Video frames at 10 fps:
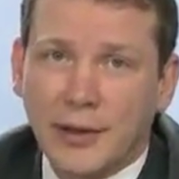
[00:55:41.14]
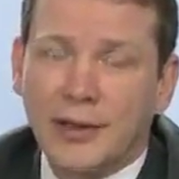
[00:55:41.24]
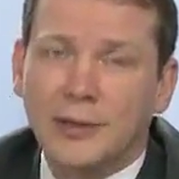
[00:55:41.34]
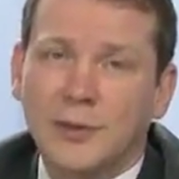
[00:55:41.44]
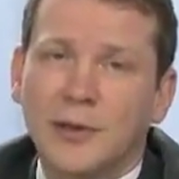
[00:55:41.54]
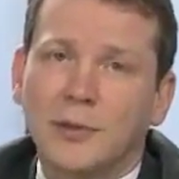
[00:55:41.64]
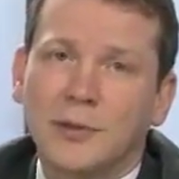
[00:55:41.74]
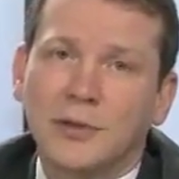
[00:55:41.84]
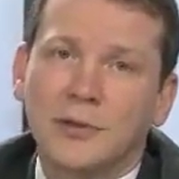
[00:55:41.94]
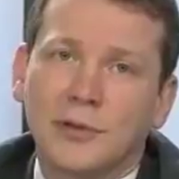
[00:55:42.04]
an experienced
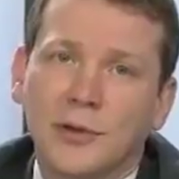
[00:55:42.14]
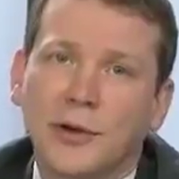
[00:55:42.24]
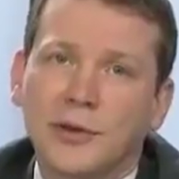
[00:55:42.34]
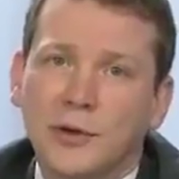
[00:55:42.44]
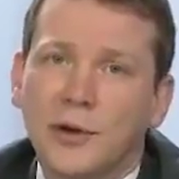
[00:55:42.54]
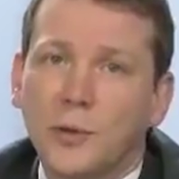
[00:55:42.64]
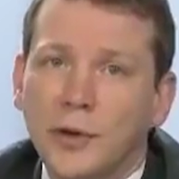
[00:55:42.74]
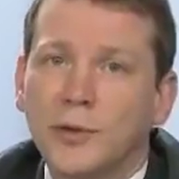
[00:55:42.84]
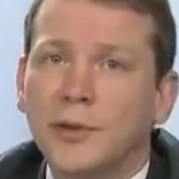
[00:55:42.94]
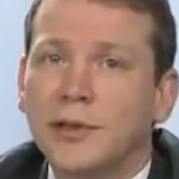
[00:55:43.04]
personal injury lawyer is going to
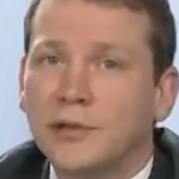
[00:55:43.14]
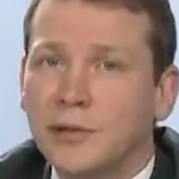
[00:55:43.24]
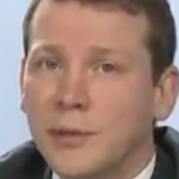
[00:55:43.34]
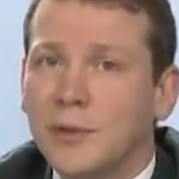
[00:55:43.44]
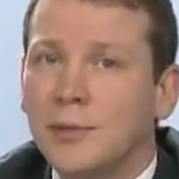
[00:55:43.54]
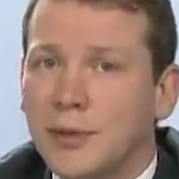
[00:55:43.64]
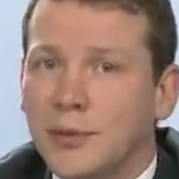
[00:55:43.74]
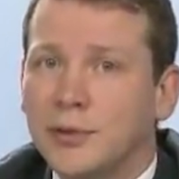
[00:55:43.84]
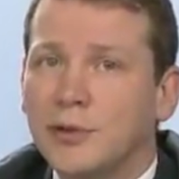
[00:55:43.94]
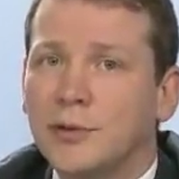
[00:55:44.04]
work with the treatment
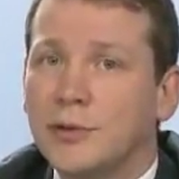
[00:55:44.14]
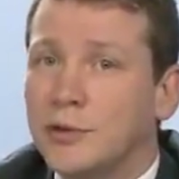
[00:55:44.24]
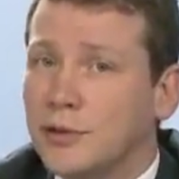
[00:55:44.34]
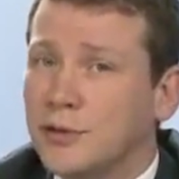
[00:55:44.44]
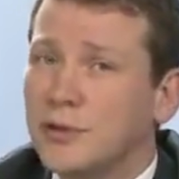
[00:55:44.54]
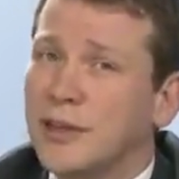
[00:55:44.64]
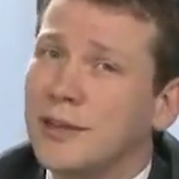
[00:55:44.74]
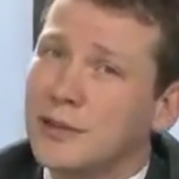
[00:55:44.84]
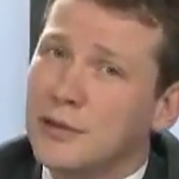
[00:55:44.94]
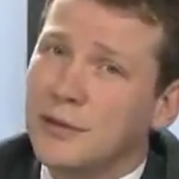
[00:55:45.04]
people to ensure
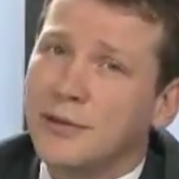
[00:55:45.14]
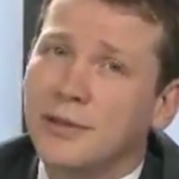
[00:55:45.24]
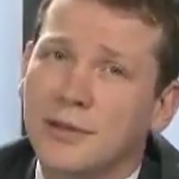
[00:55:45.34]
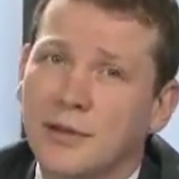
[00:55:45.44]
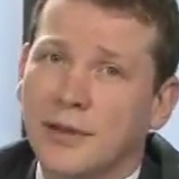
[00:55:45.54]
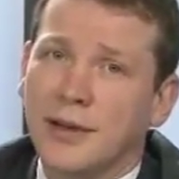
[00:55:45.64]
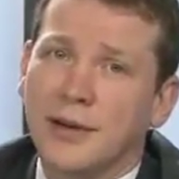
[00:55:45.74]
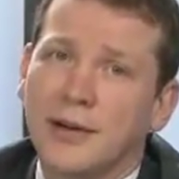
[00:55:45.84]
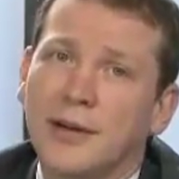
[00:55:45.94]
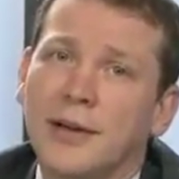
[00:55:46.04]
that the services are
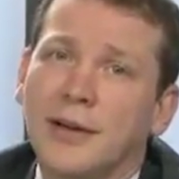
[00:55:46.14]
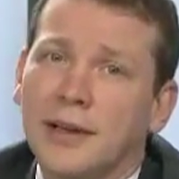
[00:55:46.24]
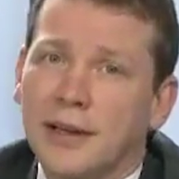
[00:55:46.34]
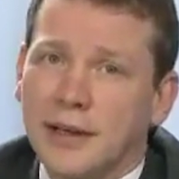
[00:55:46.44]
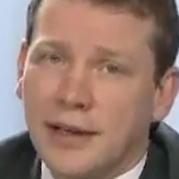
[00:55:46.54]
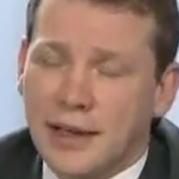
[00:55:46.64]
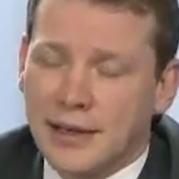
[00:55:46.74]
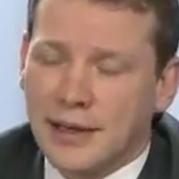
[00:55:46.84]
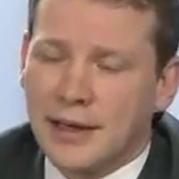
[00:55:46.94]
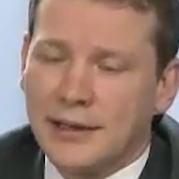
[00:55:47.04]
there
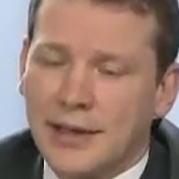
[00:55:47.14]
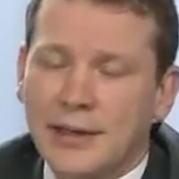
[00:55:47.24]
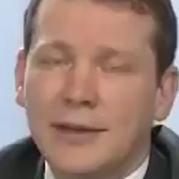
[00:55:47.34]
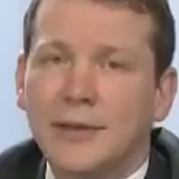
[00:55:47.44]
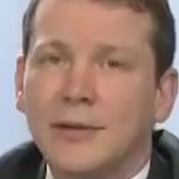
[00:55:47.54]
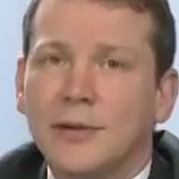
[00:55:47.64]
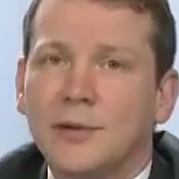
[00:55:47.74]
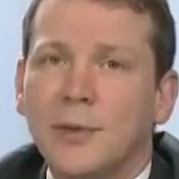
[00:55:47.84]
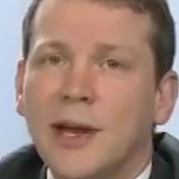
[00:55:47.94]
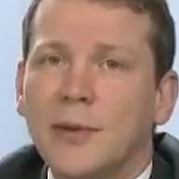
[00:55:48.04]
and that there's
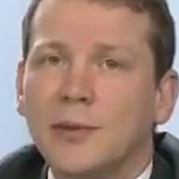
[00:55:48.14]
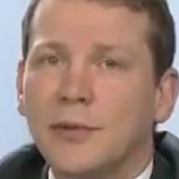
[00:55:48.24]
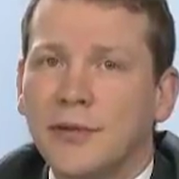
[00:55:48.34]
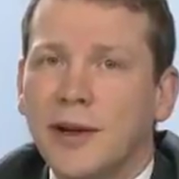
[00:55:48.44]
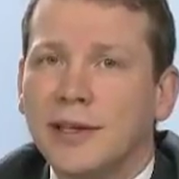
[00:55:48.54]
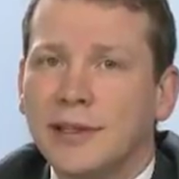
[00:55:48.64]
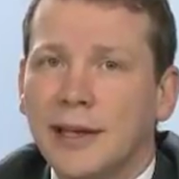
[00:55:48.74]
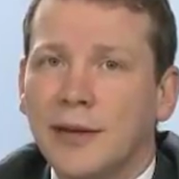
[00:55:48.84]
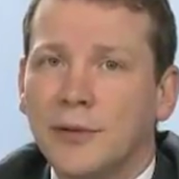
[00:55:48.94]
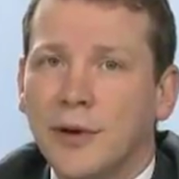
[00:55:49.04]
payment provided
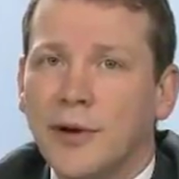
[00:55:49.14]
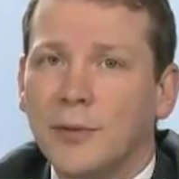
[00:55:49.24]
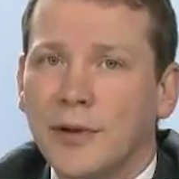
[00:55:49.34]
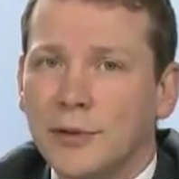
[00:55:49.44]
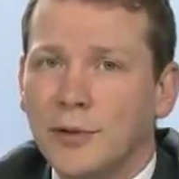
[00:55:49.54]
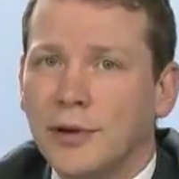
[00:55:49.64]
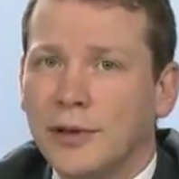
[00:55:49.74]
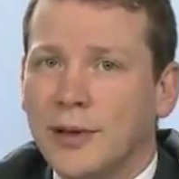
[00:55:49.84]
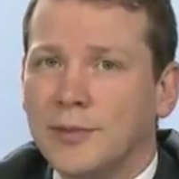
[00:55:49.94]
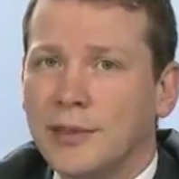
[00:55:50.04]
later on when the tort
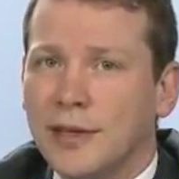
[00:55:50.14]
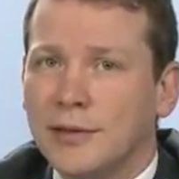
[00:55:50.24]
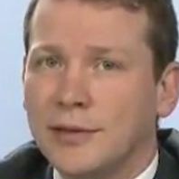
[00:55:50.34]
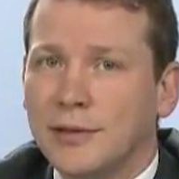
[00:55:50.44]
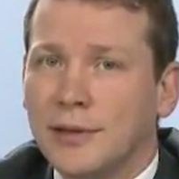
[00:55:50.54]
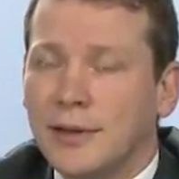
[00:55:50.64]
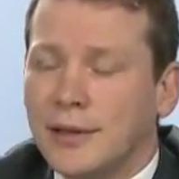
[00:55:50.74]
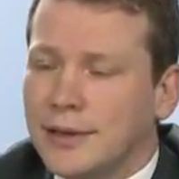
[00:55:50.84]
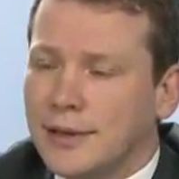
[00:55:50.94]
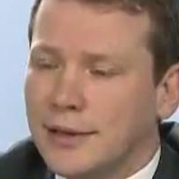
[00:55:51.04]
claim settles.
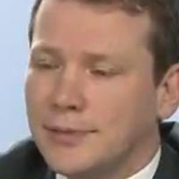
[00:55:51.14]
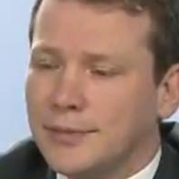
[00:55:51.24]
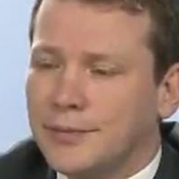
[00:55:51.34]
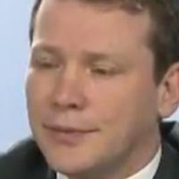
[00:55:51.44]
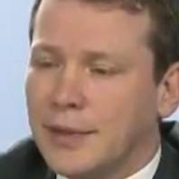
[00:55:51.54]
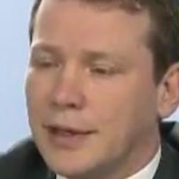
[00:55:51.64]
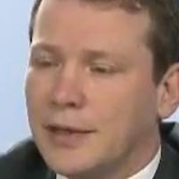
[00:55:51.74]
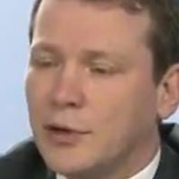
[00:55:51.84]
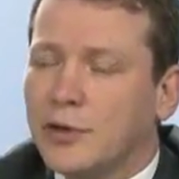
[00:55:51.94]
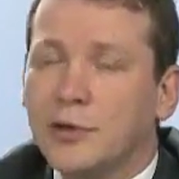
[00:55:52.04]

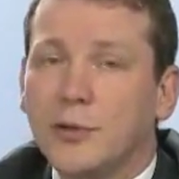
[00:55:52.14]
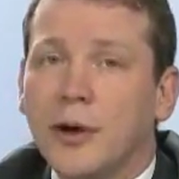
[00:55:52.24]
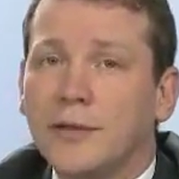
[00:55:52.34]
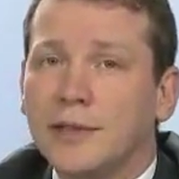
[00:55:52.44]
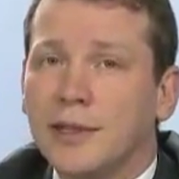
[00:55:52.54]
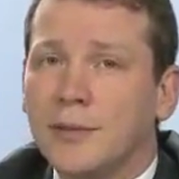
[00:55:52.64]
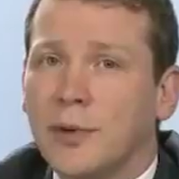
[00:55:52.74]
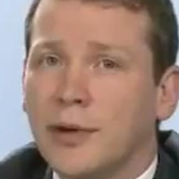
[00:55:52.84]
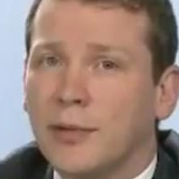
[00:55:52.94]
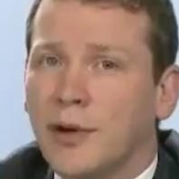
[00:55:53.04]
There's also obviously a
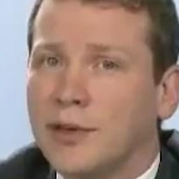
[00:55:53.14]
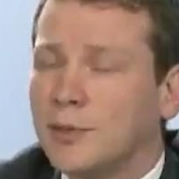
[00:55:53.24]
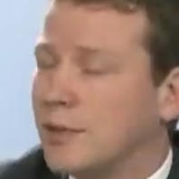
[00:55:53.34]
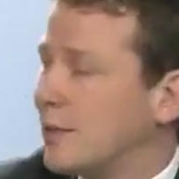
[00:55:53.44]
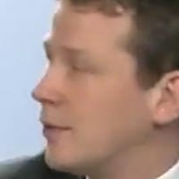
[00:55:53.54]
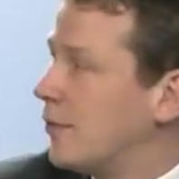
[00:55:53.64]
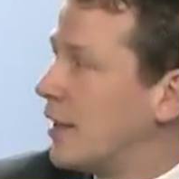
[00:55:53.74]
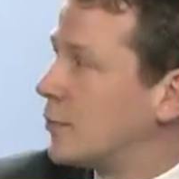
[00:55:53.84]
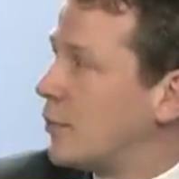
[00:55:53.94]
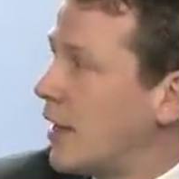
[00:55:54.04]
possibility of
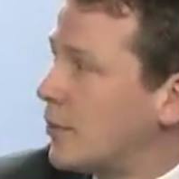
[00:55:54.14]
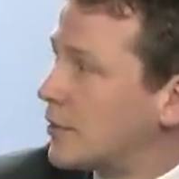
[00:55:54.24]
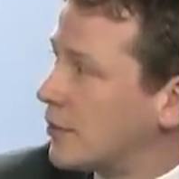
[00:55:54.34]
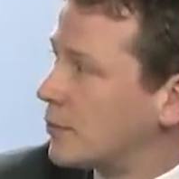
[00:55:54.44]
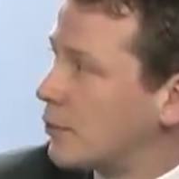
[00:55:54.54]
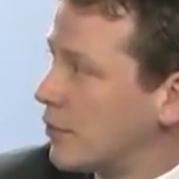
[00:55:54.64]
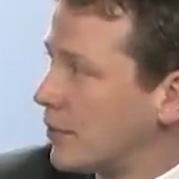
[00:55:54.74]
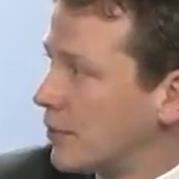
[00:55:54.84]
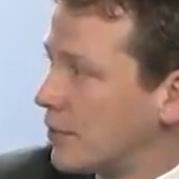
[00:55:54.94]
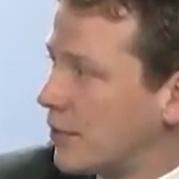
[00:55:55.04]
advance payment. So I was
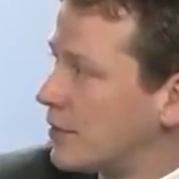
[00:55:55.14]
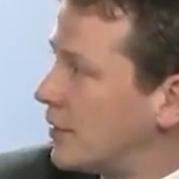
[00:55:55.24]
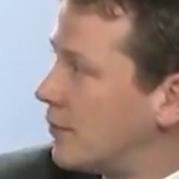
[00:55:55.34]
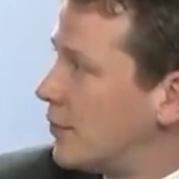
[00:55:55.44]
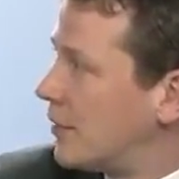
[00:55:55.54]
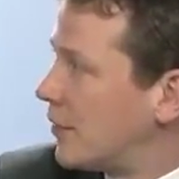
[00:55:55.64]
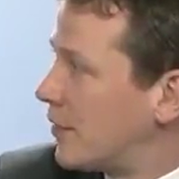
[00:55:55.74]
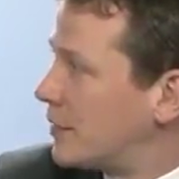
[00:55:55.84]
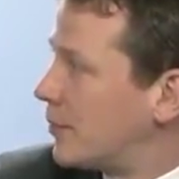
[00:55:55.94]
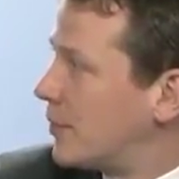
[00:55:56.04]
wondering, Darcy, if you had
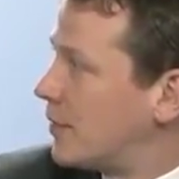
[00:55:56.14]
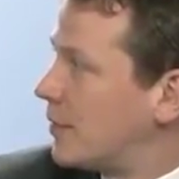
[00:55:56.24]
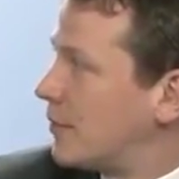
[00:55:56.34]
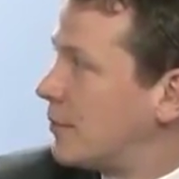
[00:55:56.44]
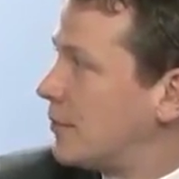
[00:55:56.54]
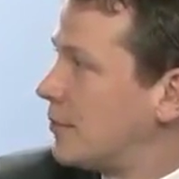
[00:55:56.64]
thoughts about that.